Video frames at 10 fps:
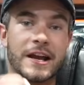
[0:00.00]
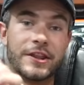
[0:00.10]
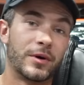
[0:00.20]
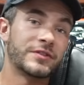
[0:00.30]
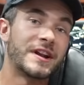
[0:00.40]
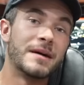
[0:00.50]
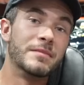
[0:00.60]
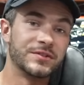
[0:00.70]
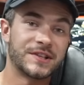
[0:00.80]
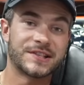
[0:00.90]
And the part that I'm
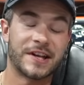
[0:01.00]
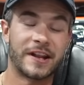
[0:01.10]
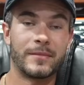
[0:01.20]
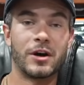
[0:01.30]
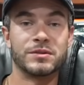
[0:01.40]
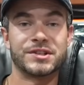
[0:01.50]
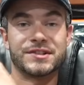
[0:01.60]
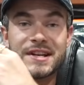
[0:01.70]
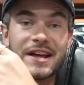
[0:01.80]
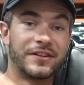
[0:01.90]
most excited about, which is
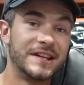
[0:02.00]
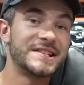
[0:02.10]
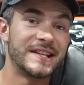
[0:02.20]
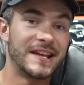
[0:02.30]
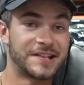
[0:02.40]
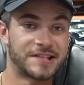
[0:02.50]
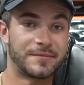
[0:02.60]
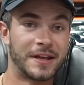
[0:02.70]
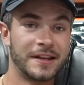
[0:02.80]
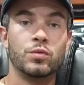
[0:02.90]
the ethnicity
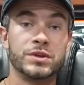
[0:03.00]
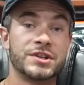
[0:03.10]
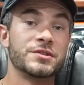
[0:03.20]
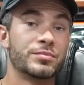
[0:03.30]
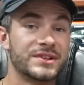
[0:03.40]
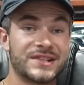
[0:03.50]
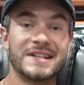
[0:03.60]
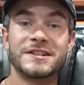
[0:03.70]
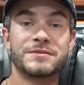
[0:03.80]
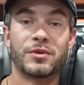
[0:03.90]
estimate, which is a
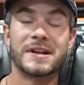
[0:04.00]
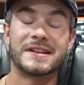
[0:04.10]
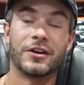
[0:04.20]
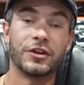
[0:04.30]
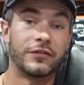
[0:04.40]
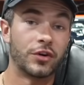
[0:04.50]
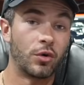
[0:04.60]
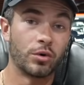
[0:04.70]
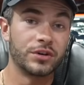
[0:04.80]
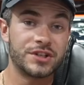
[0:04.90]
percentage breakdown of your
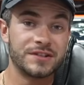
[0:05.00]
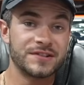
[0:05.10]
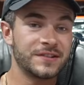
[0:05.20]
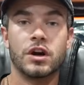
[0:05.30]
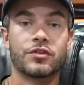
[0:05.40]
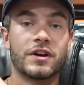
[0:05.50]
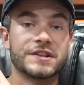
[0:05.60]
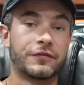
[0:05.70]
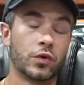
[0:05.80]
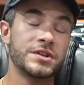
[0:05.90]
origins
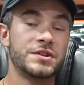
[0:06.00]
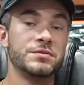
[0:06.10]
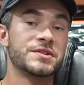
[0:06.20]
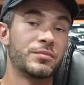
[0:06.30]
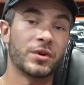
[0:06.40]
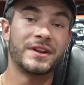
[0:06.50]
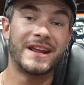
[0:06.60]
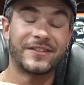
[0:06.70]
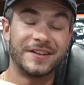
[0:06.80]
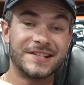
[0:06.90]
across 42 supported
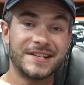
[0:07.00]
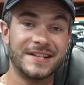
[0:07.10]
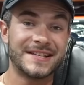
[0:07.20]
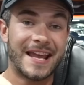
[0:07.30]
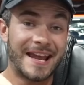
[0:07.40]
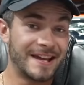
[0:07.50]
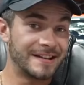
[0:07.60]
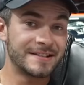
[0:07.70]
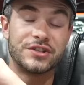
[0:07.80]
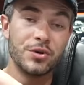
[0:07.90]
ethnicities
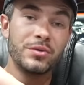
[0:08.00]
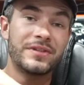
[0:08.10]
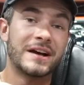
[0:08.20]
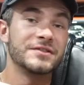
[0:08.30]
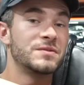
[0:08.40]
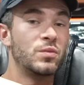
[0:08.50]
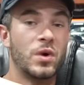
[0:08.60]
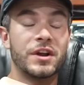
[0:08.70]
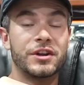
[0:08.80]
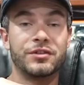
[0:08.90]
and
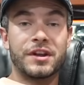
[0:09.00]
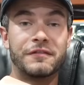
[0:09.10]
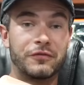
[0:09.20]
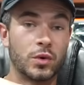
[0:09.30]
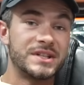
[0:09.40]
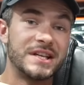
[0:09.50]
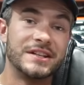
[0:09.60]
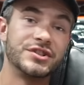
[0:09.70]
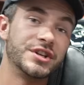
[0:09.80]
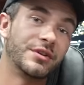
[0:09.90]

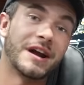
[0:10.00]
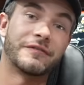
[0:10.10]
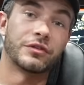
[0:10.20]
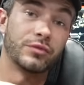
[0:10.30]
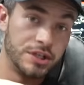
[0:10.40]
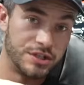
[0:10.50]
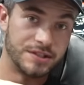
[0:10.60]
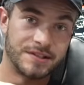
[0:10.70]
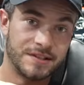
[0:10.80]
2,114 geographic regions.